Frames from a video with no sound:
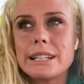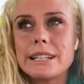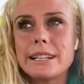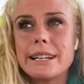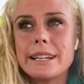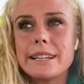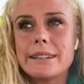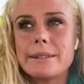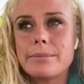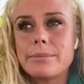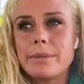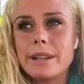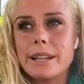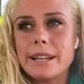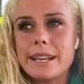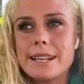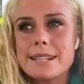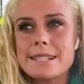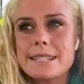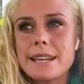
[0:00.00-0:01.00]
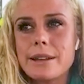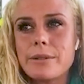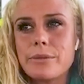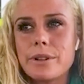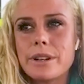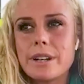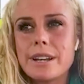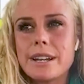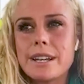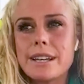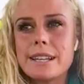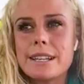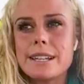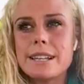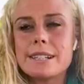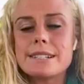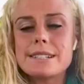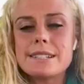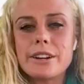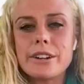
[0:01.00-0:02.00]
like I said, when I
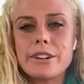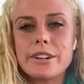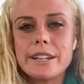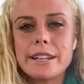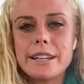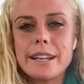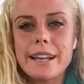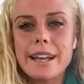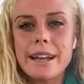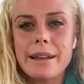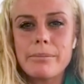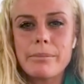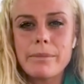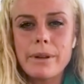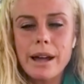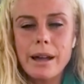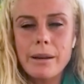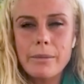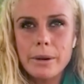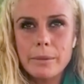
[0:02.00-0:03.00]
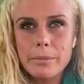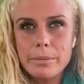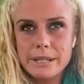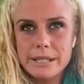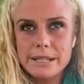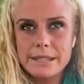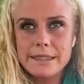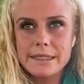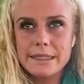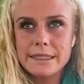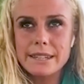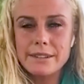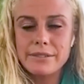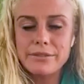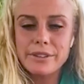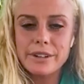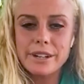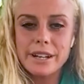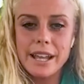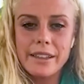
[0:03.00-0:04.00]
started, like I'm a bit
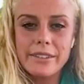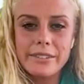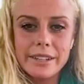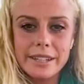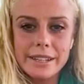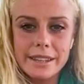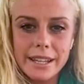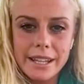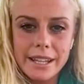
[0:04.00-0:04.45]
different athlete